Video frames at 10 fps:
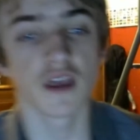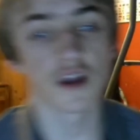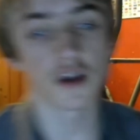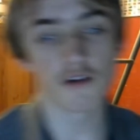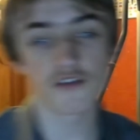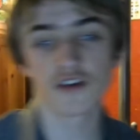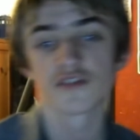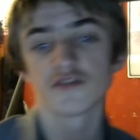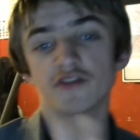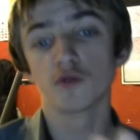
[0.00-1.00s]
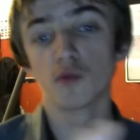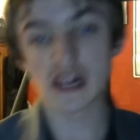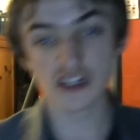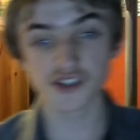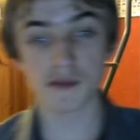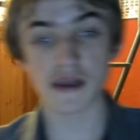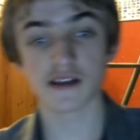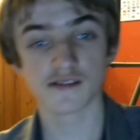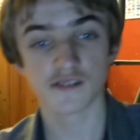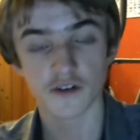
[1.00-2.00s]
congratulations to Will
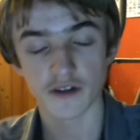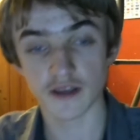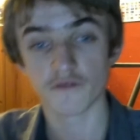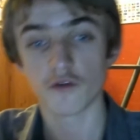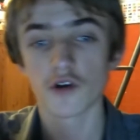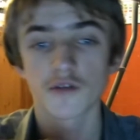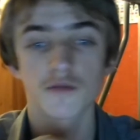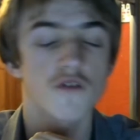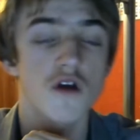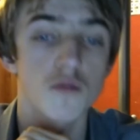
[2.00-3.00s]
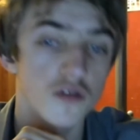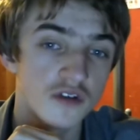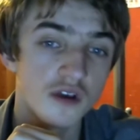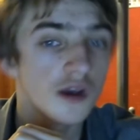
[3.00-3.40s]
Spinks on hitting 40 subscribers.